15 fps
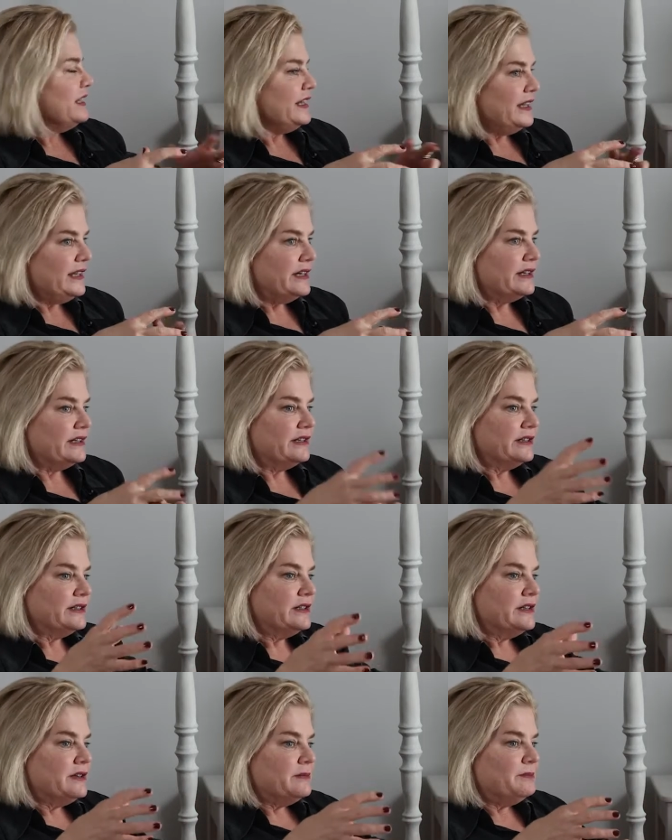Here,
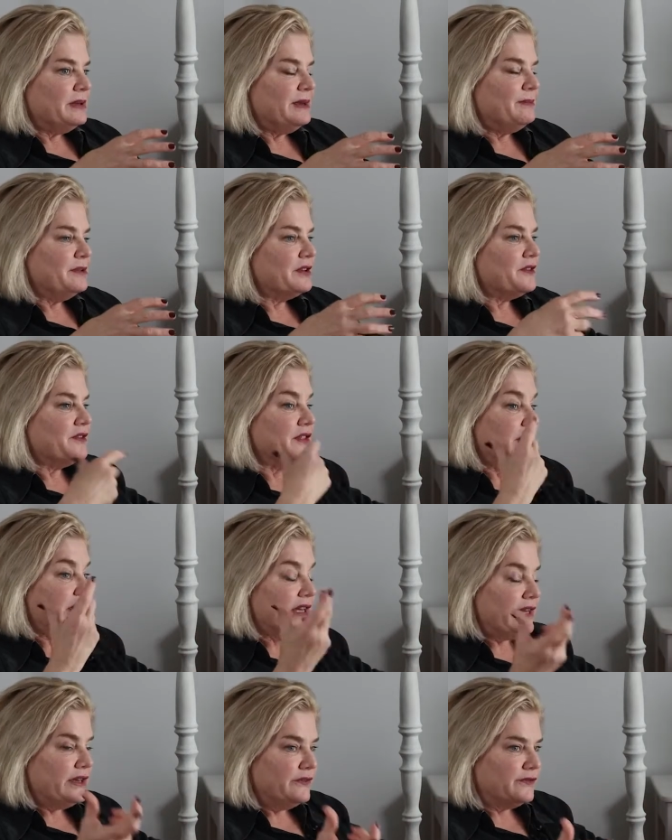people are
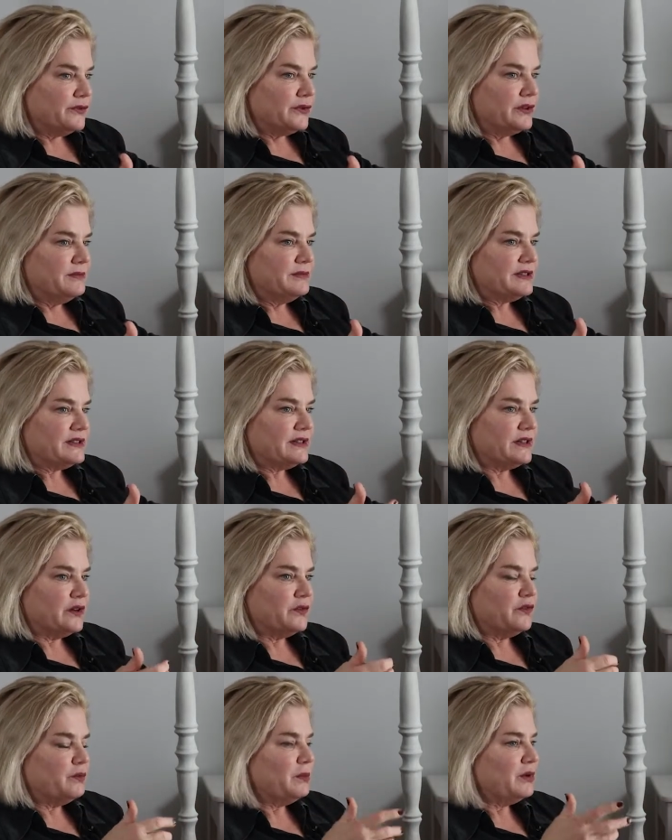thinking for
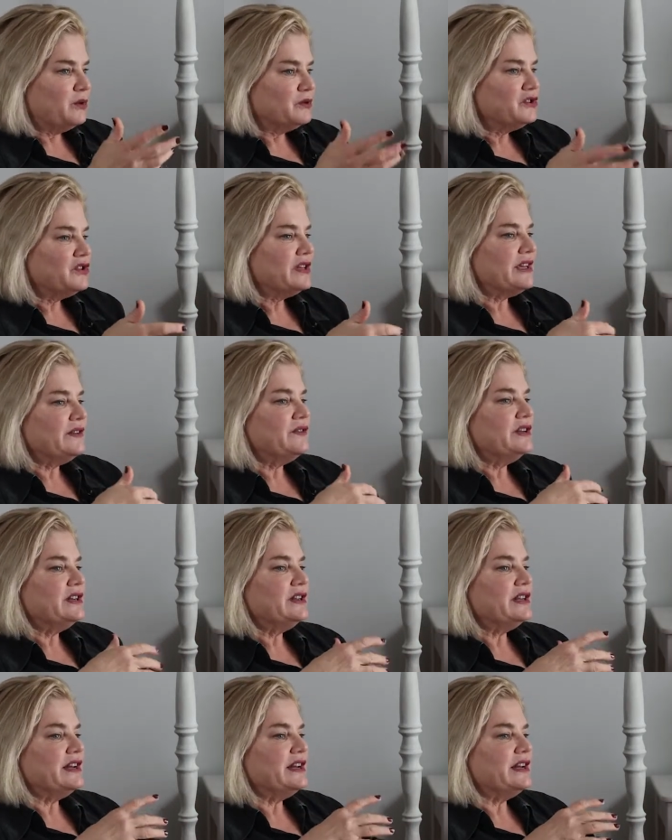themselves, but also
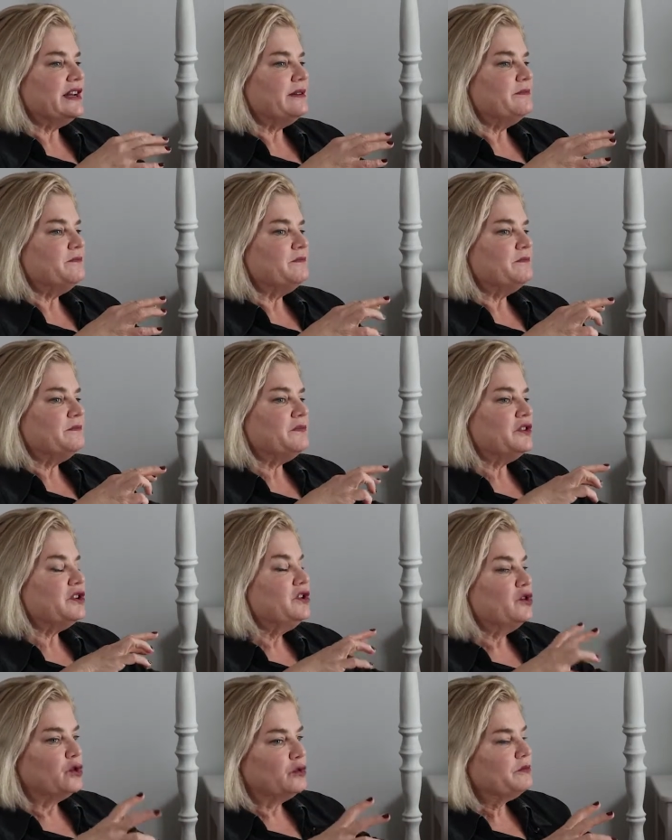giving their the
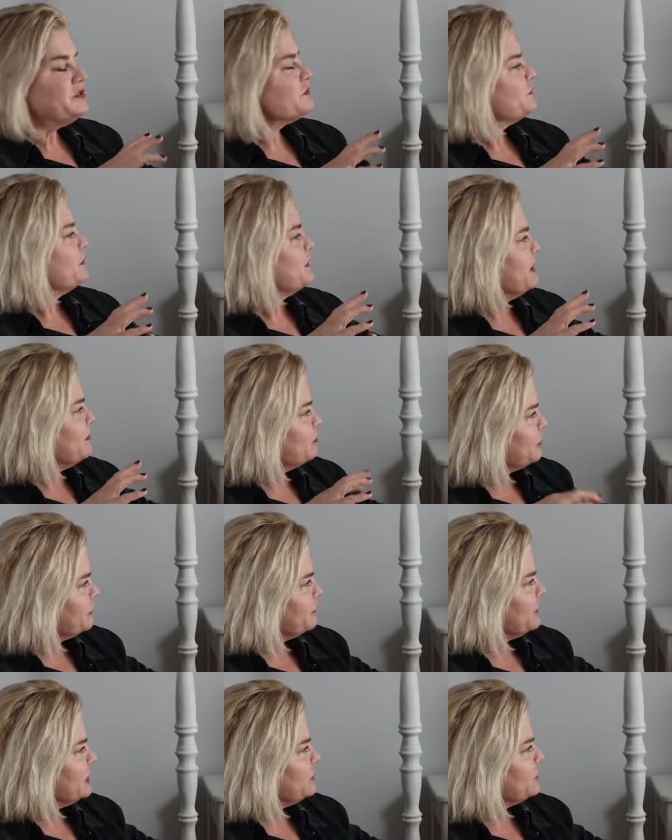norms from their
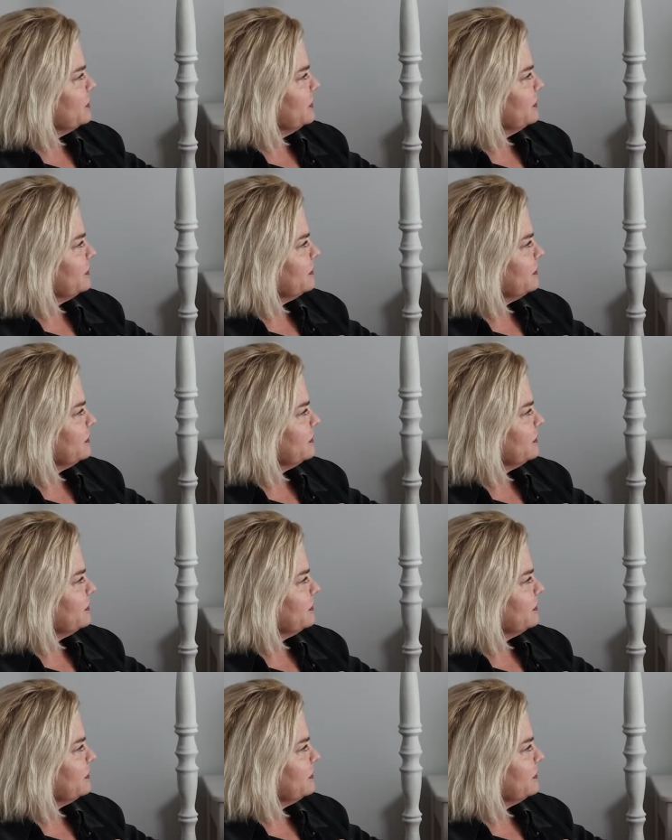profession.